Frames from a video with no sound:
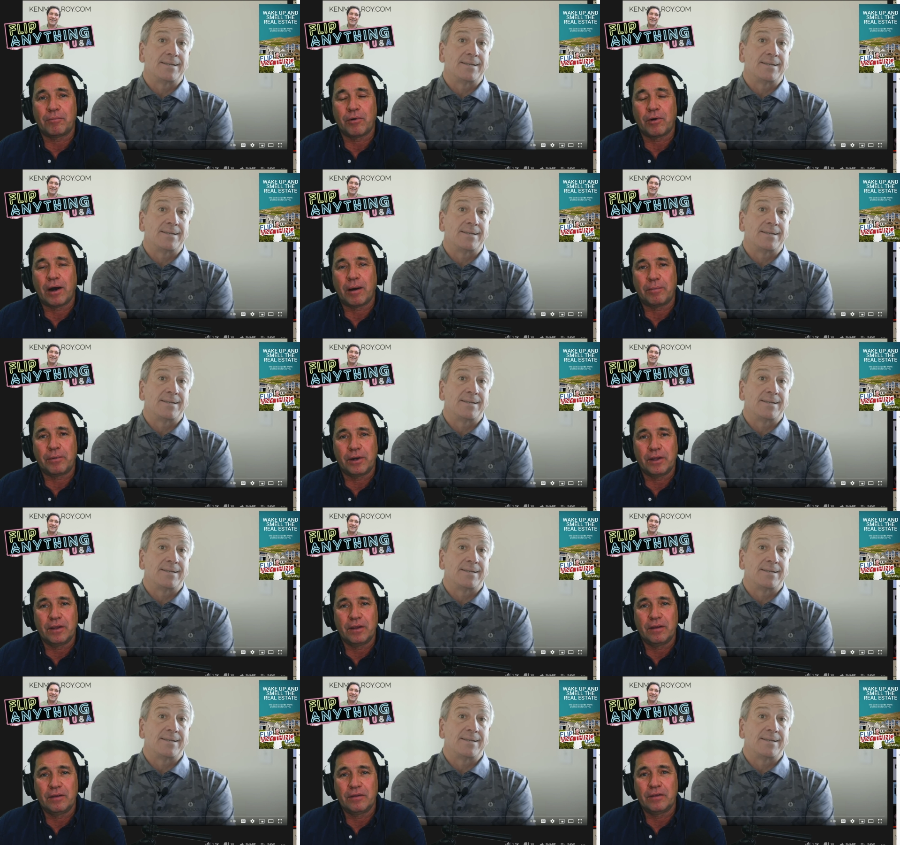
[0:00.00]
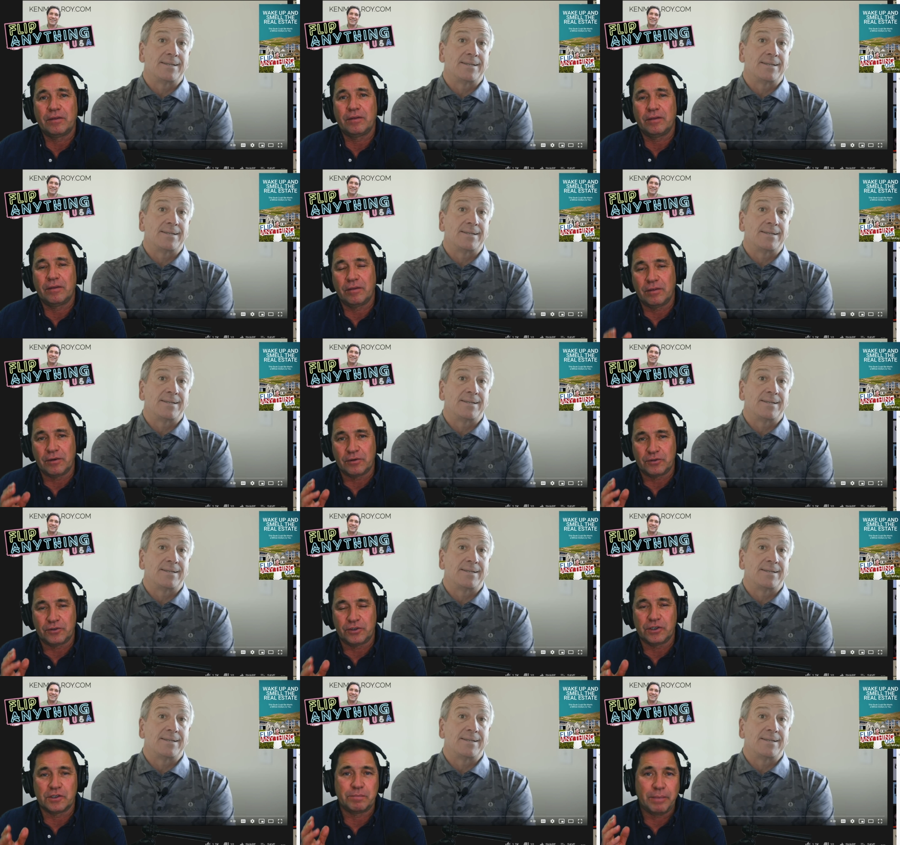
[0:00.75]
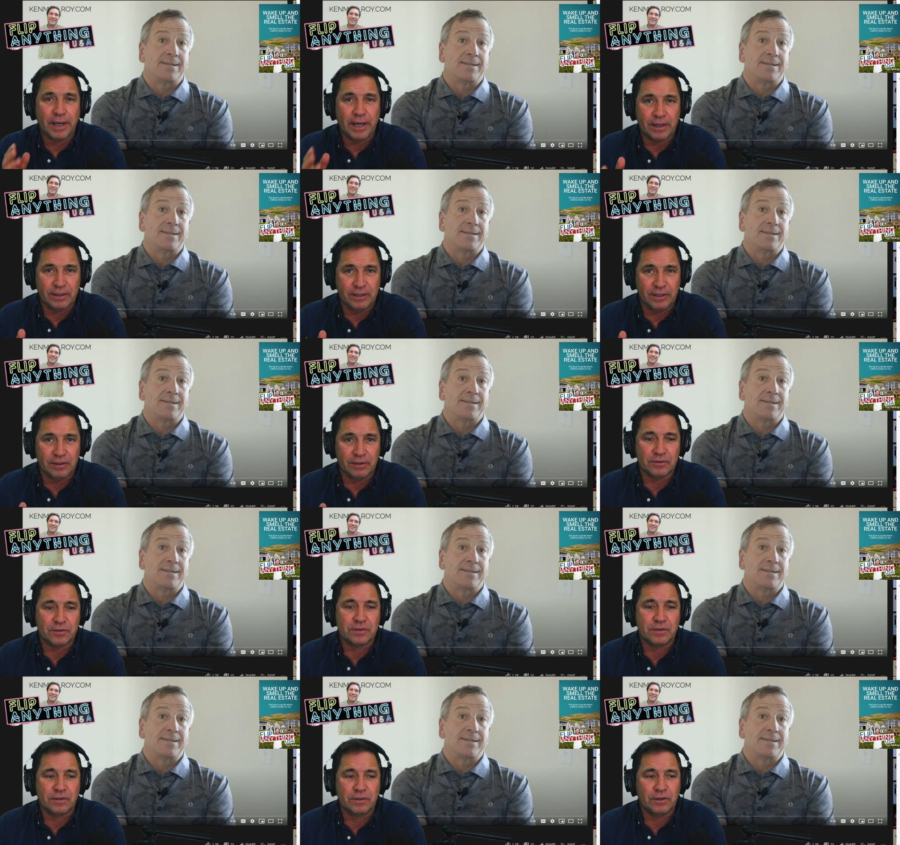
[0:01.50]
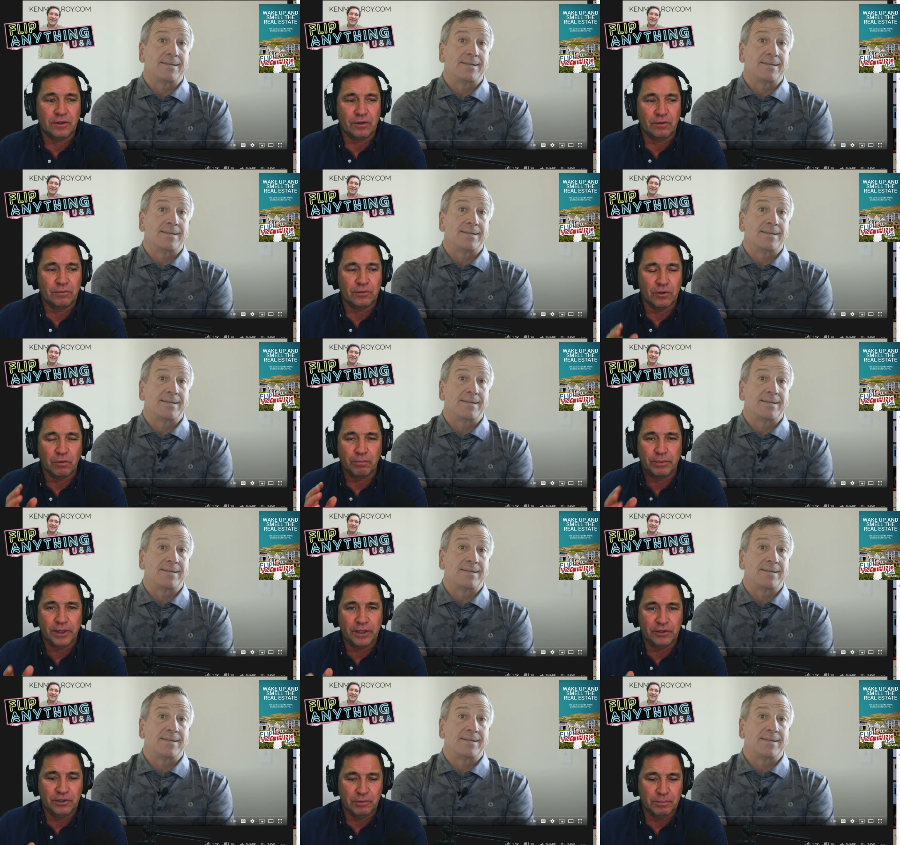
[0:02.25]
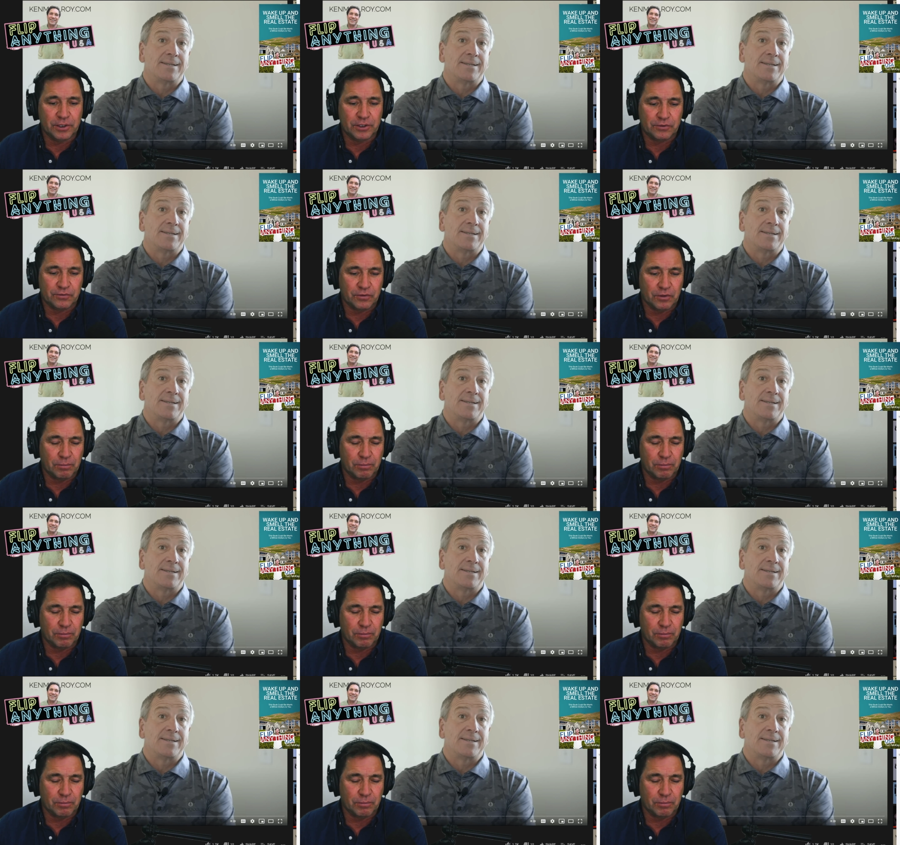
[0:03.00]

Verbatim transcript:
Speaker 1: property there's just bad deals. You know, don't pay too much for a